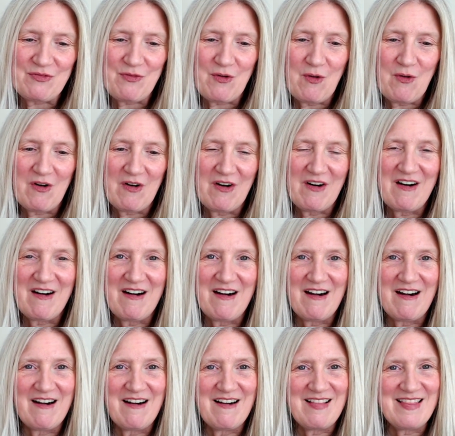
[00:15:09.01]

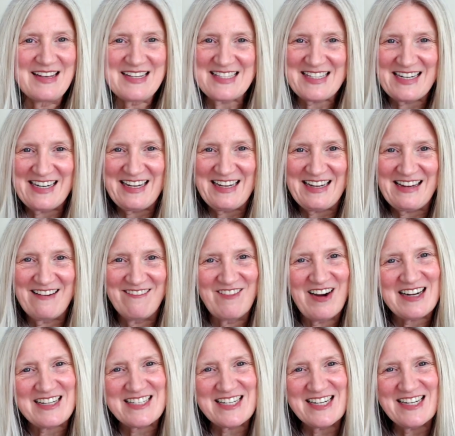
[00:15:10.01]
for listening and
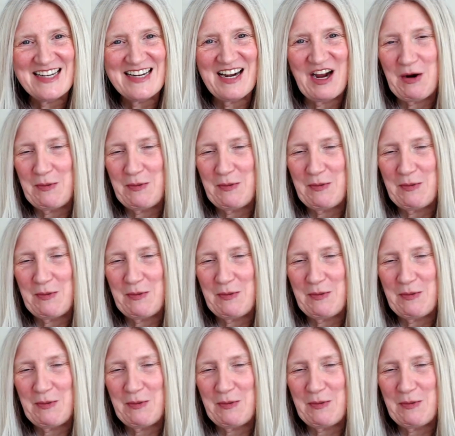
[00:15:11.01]
watching.